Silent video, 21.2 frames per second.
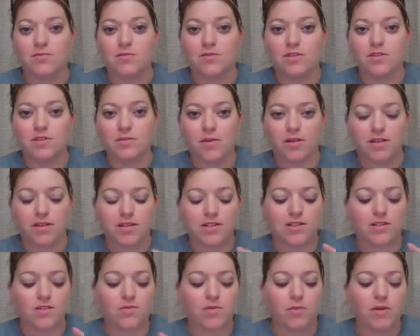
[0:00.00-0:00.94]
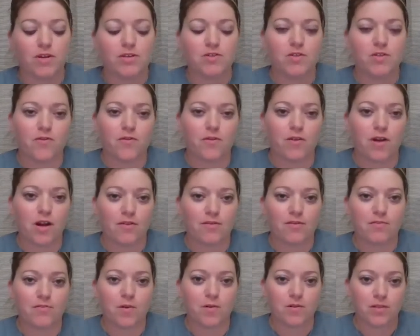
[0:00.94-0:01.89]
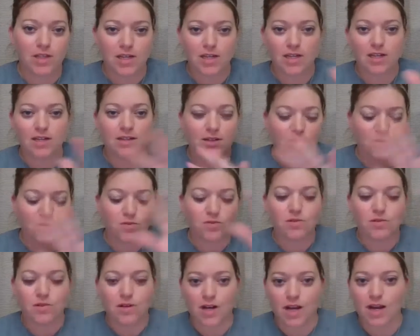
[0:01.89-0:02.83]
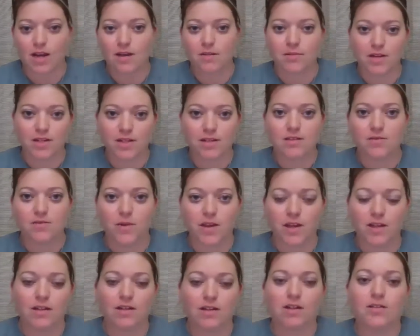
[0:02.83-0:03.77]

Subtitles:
Moose about this because when we drove around Moline and Dorr and Hopkins and Wayland,